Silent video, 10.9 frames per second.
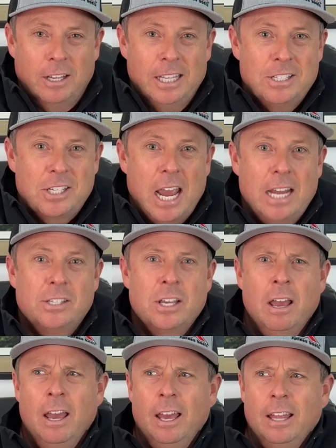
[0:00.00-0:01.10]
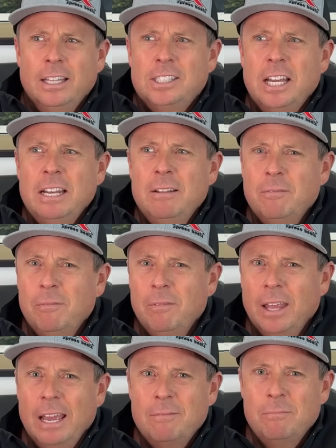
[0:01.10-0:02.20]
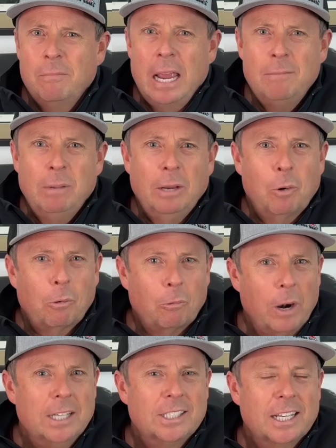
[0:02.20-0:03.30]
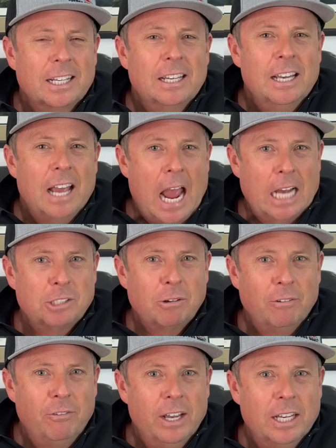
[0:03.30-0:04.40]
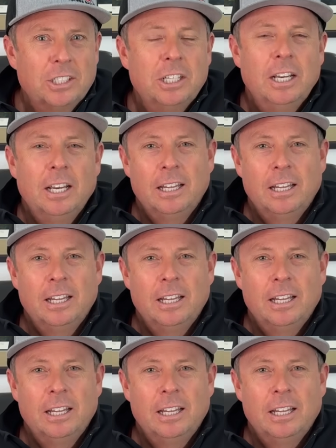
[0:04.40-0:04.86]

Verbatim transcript: In this case, they said it may be we're raising hatchery fish